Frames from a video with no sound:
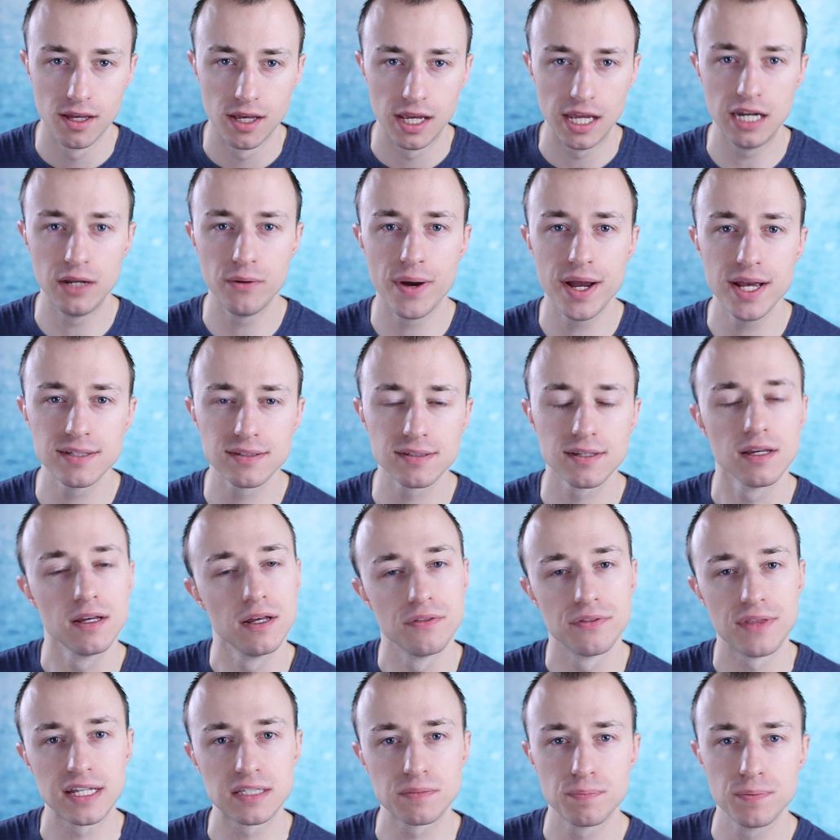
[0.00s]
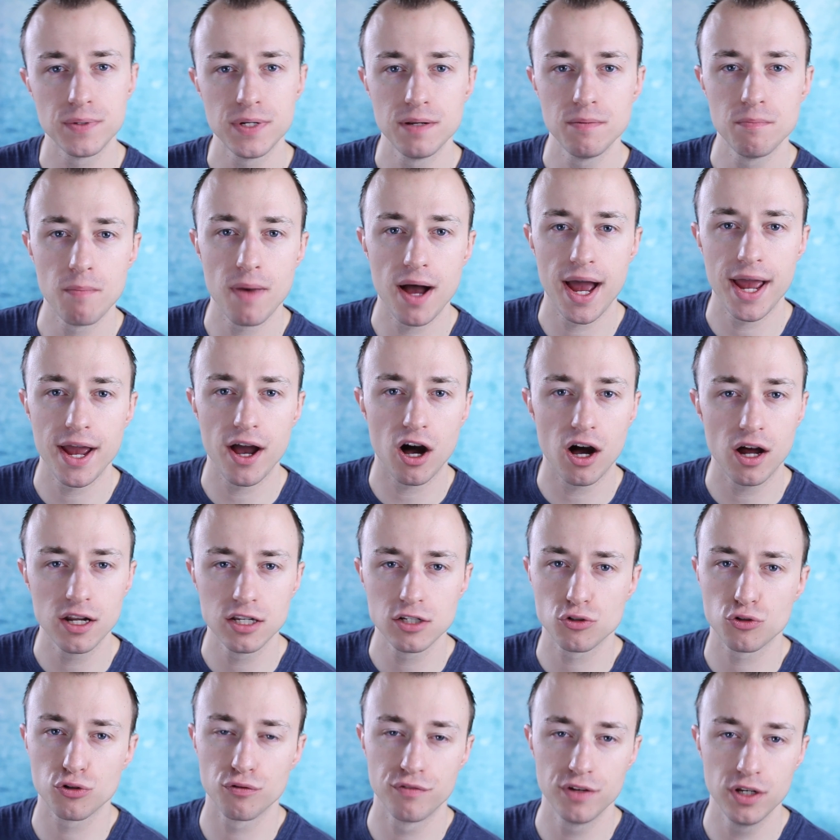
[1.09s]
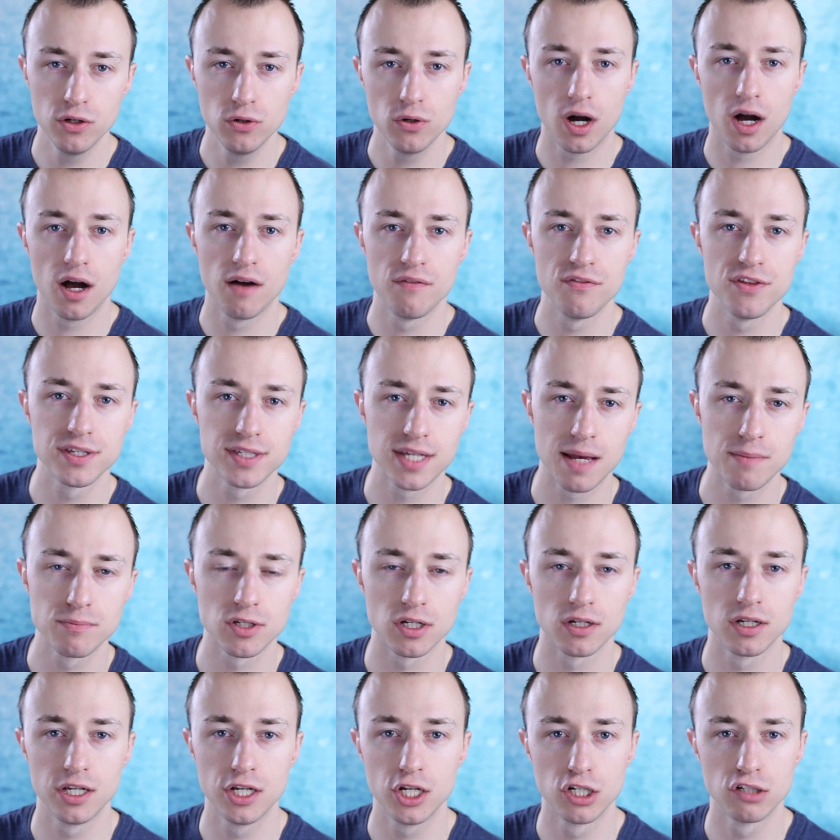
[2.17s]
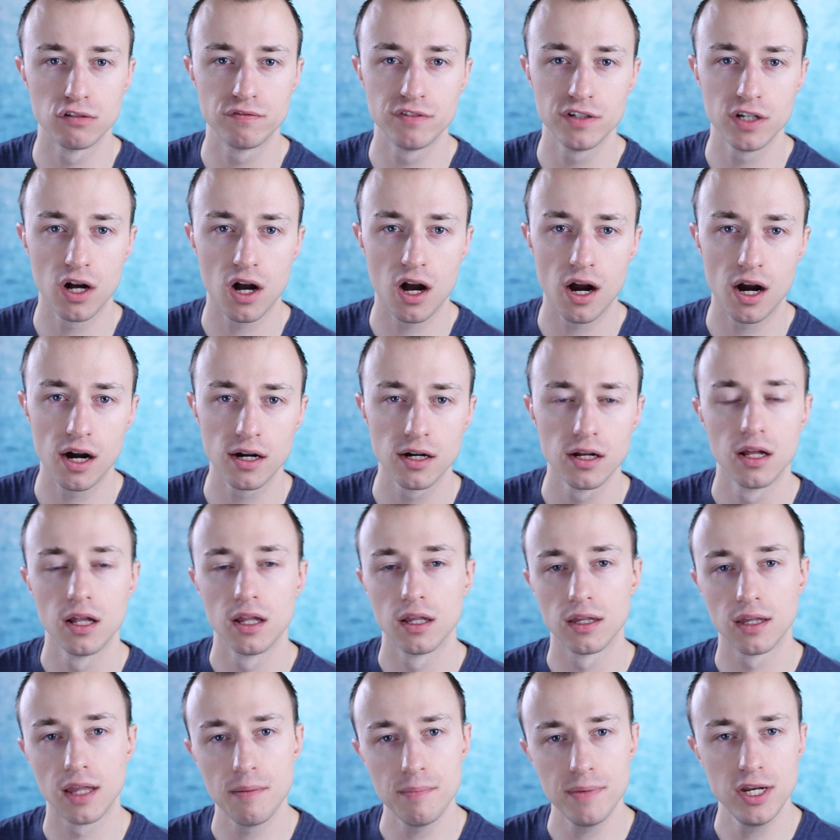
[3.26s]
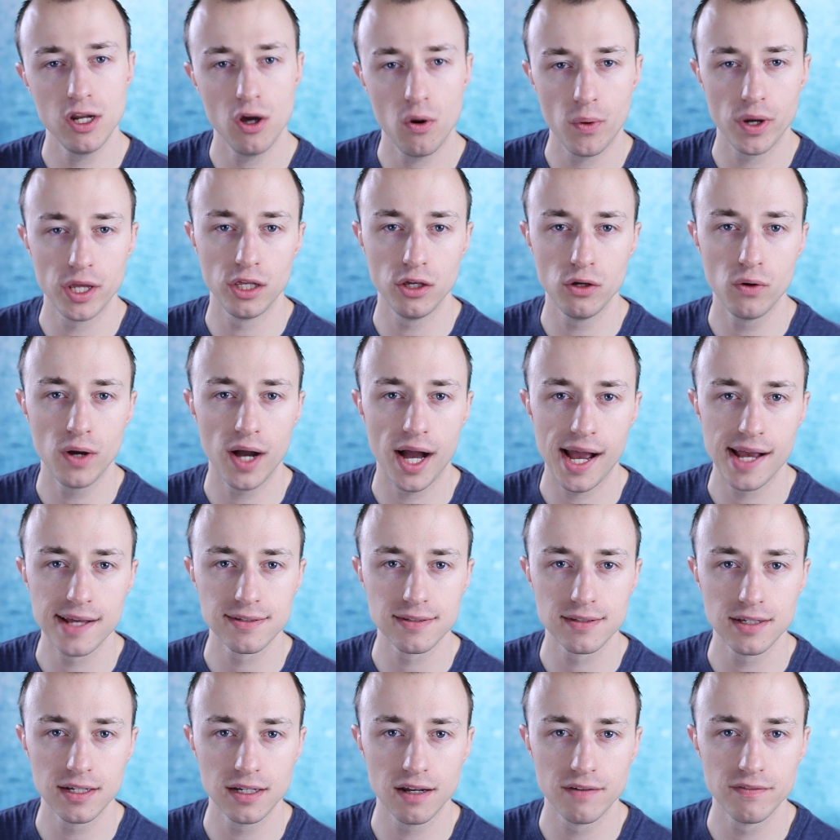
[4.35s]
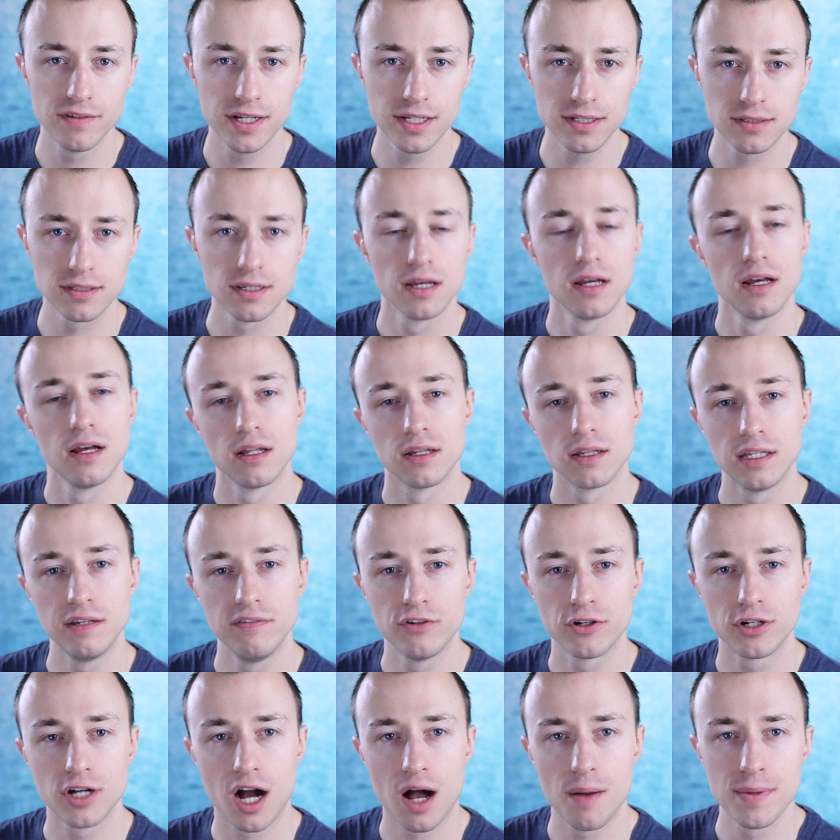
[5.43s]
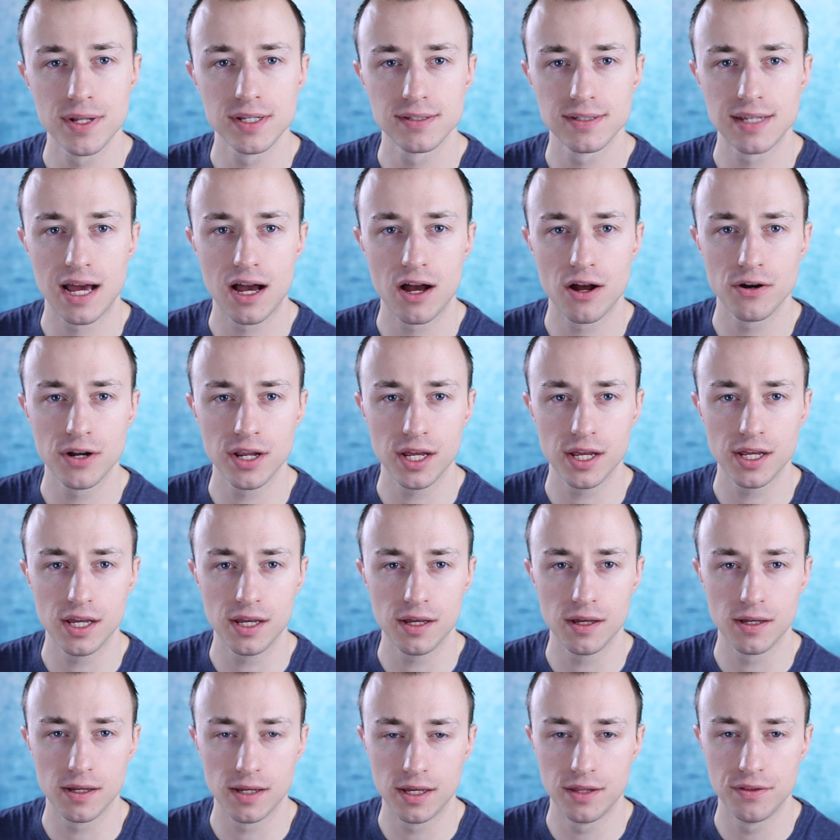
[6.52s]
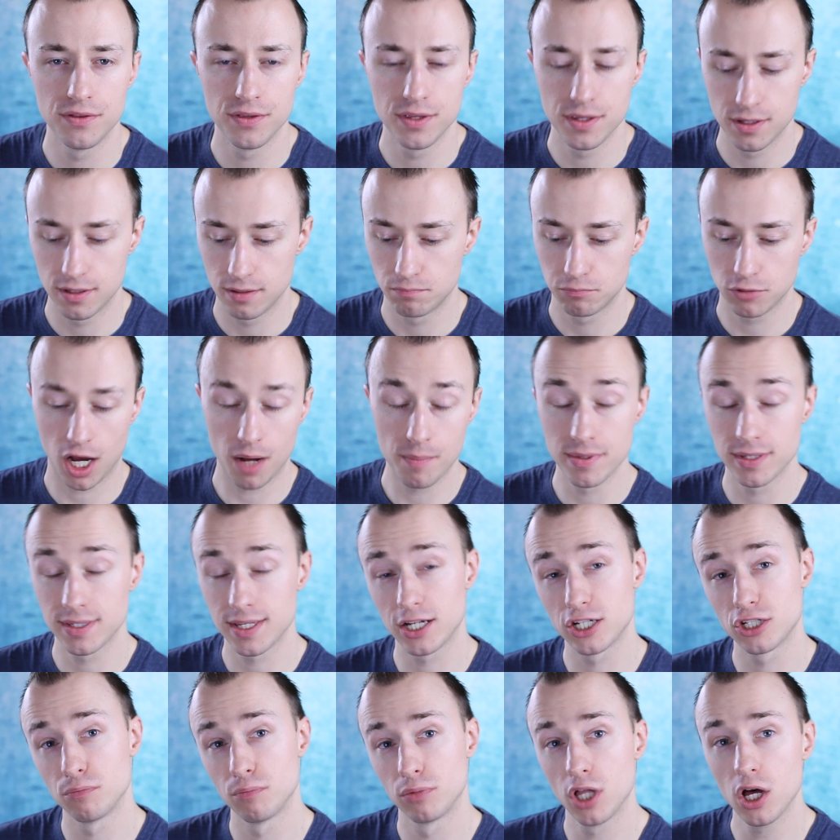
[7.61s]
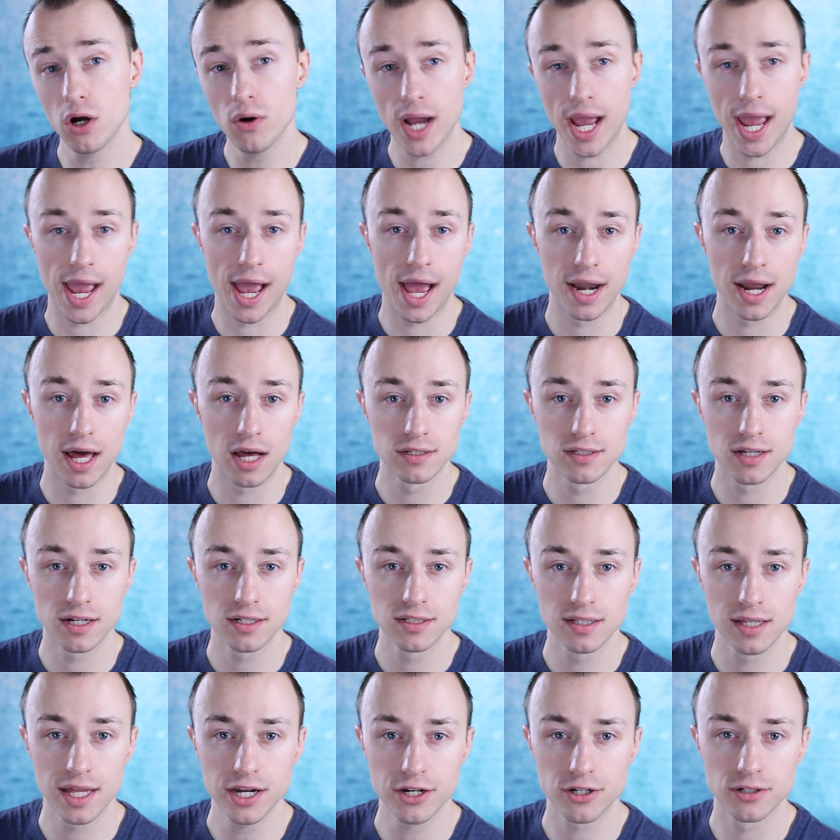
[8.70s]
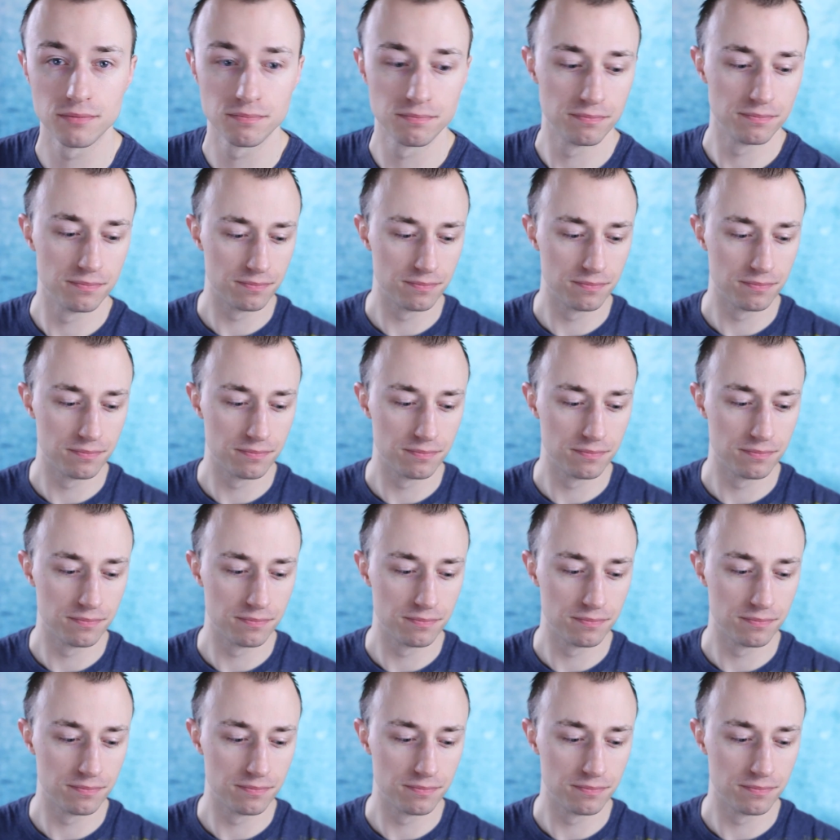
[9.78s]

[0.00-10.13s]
Anyways, that's been my honest review of the Samsung Gear VR. Let me know what you guys think of it. Leave your comments down in the comment section below, and I'll talk to you later.